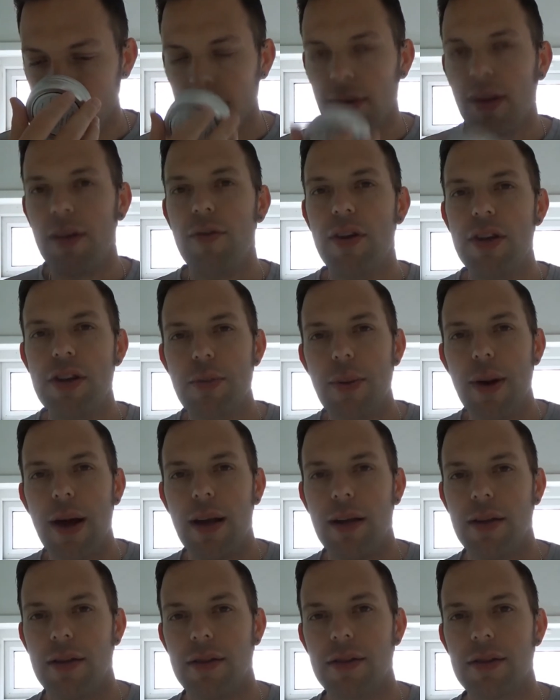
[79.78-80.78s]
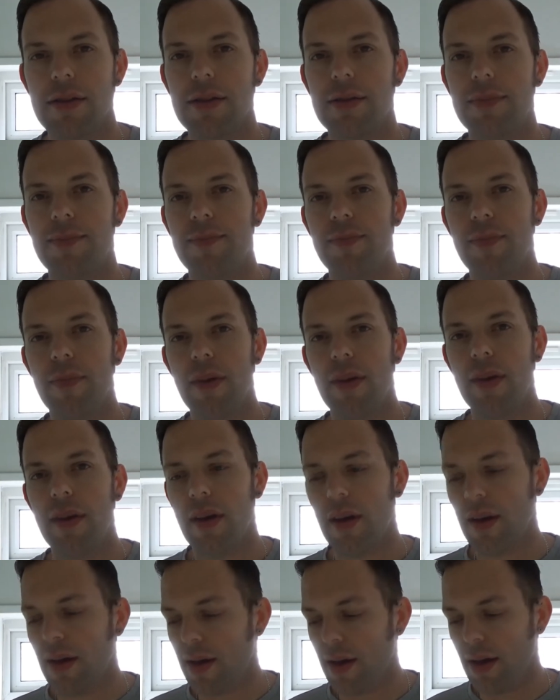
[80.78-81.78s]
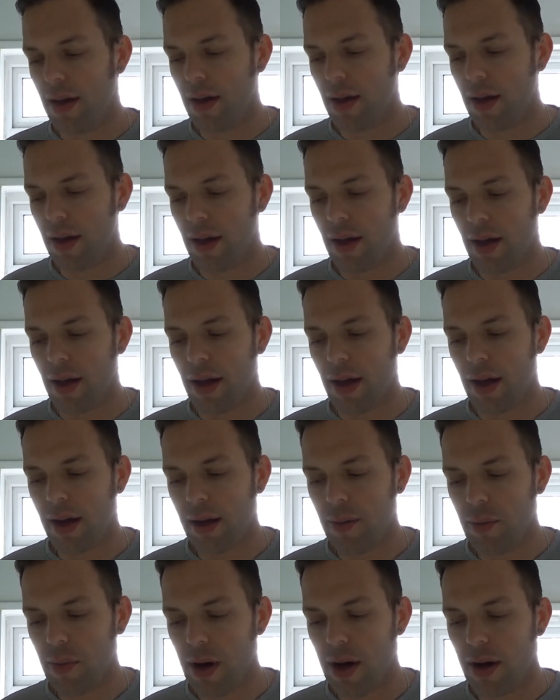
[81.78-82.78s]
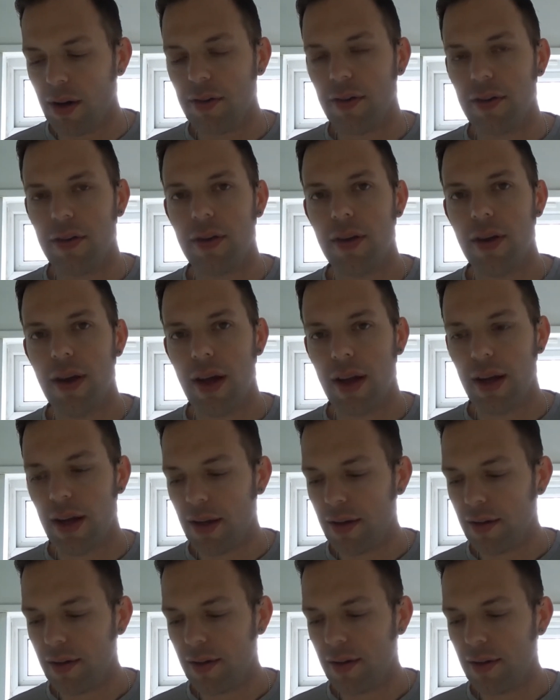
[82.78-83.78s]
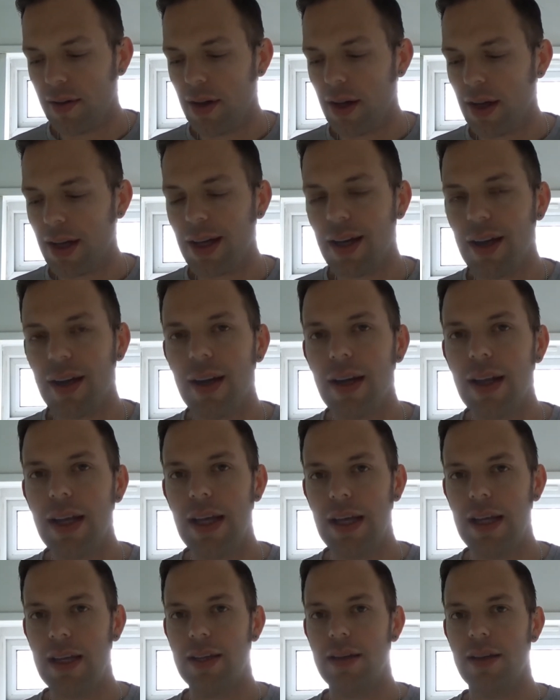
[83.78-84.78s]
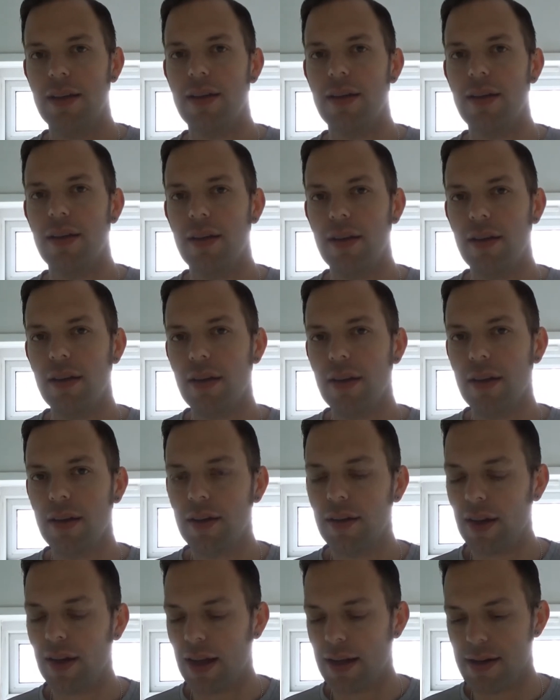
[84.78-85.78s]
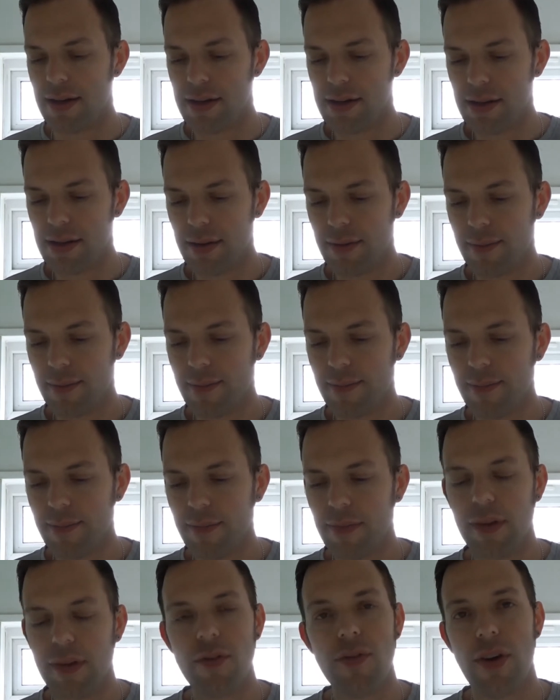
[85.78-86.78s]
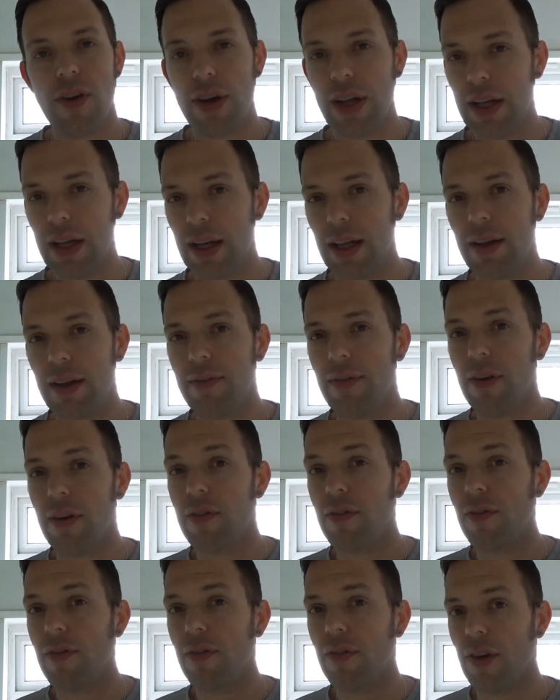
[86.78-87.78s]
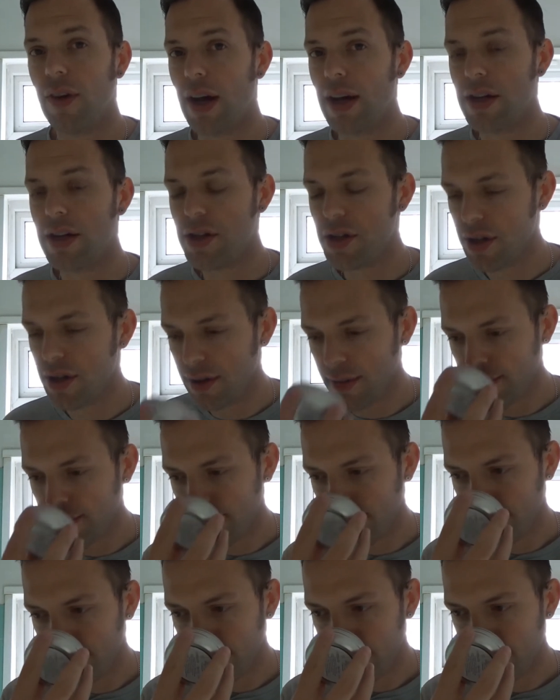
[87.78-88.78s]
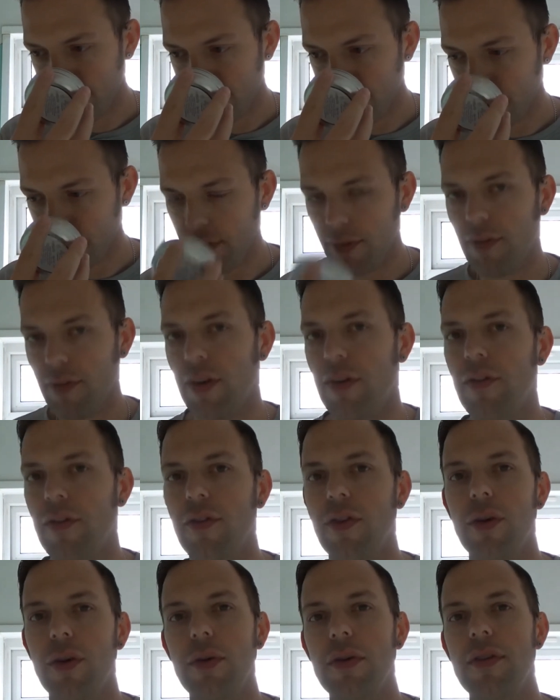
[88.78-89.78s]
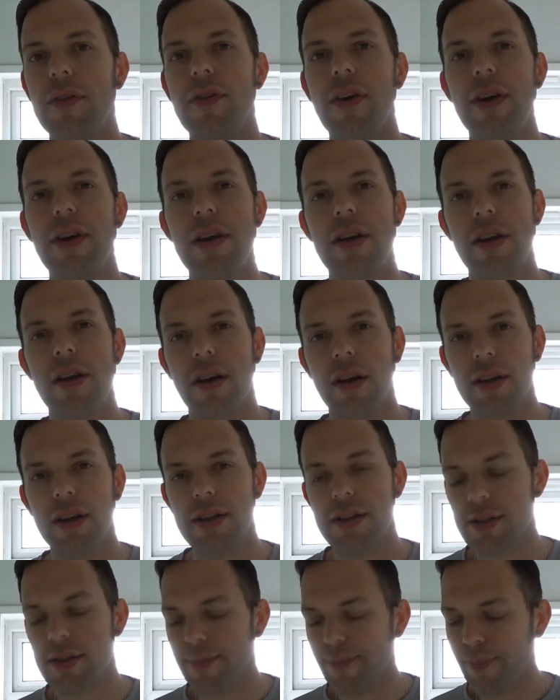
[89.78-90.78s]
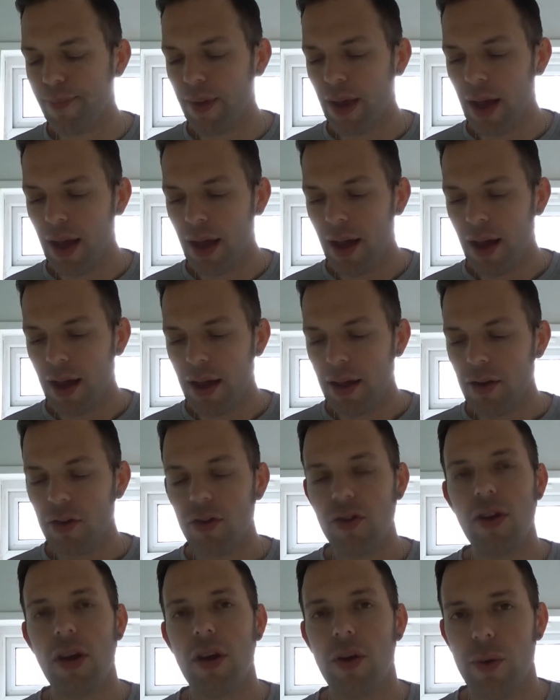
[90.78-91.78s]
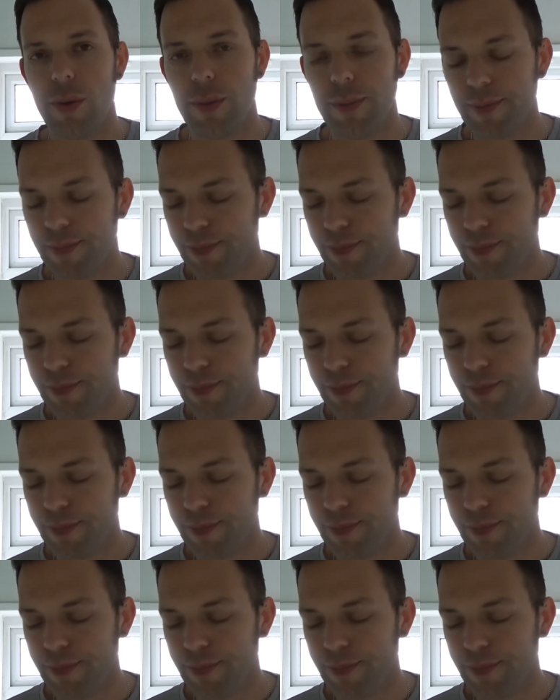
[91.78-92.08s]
they reach a balance and it works, and it's a clean scent. It's very clean, very fresh, very fruity, very nice. So,